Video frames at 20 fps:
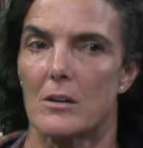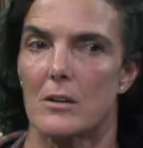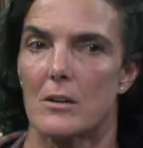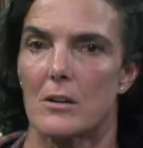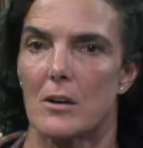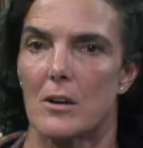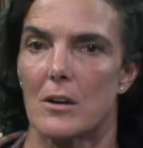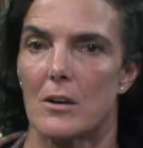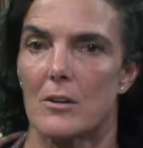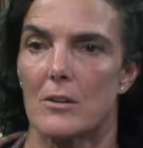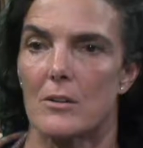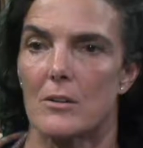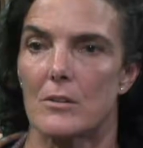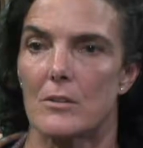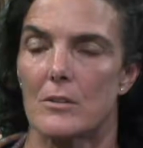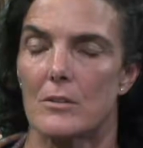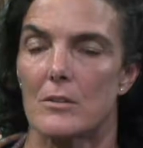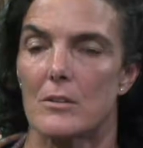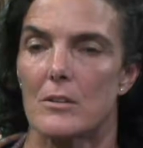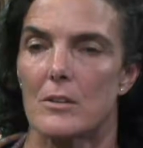
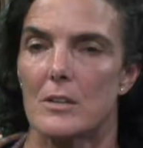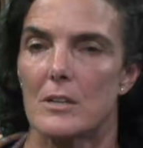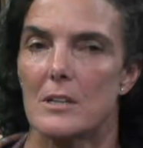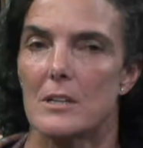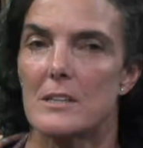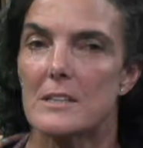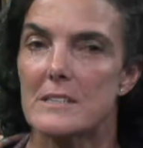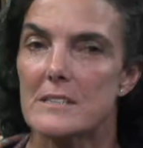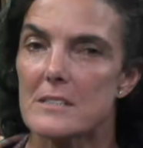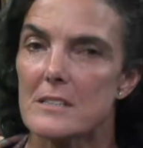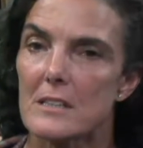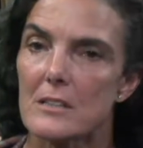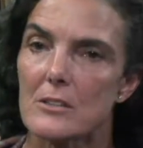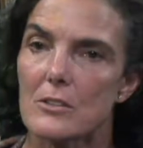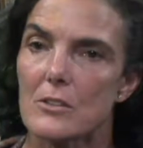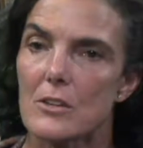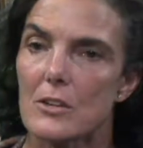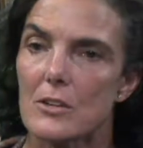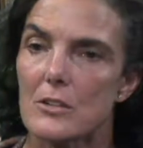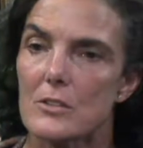are listening
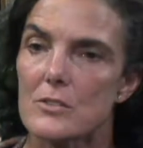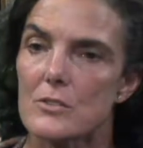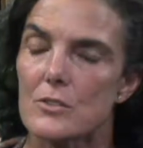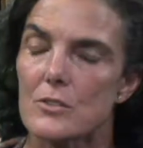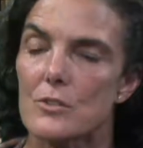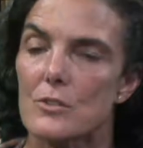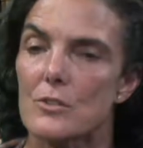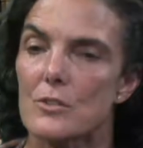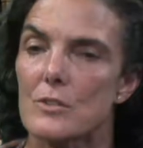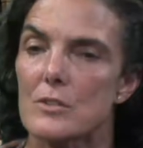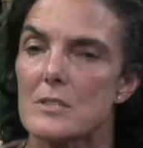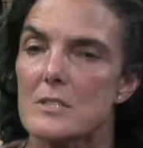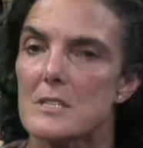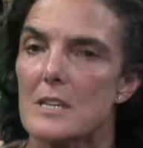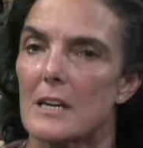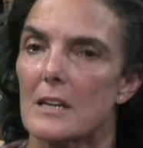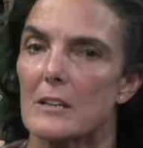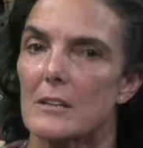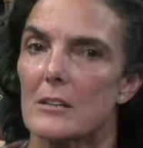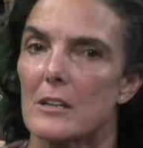to their concerns
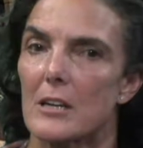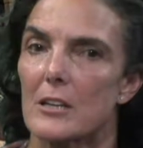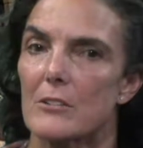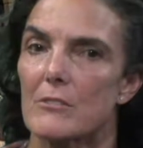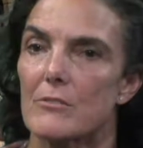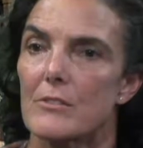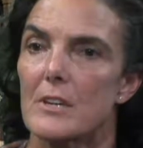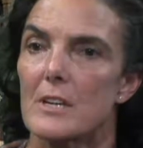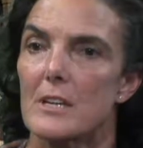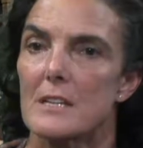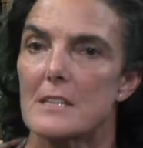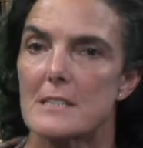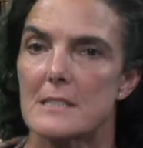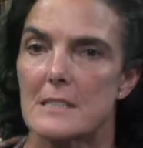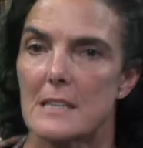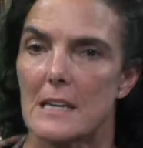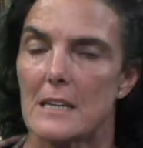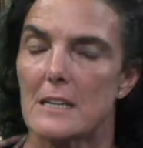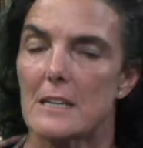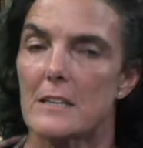and kind of
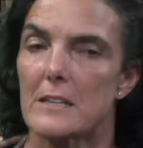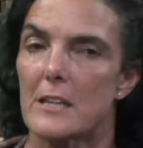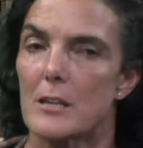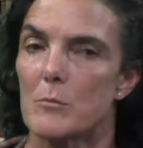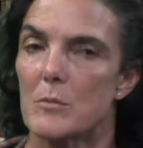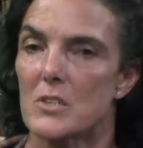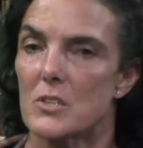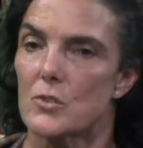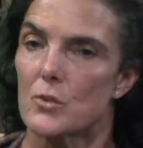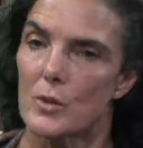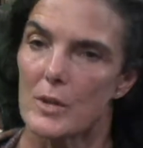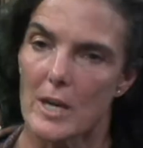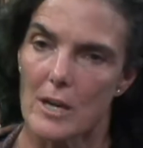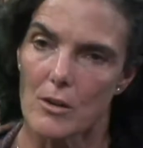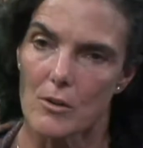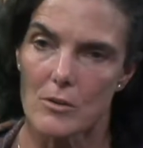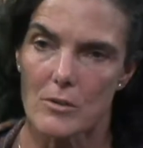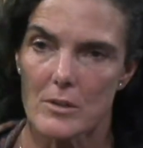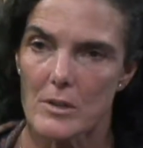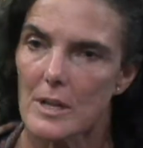taking them into
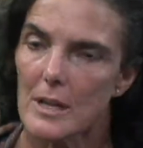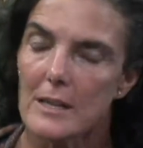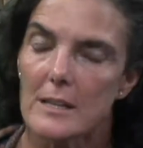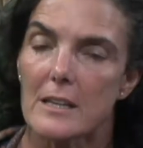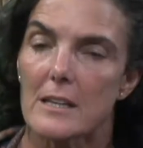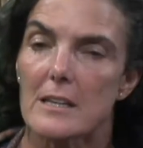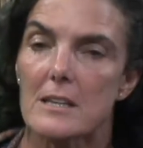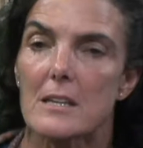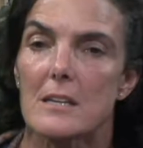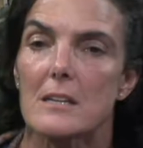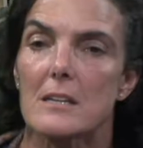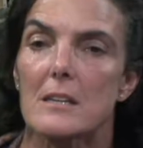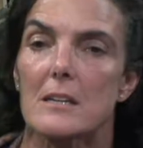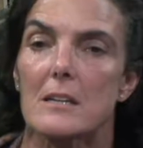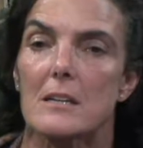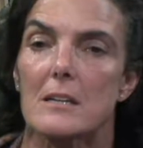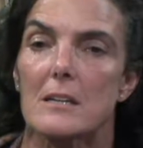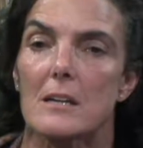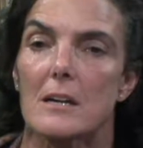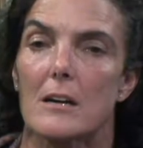account. And I think that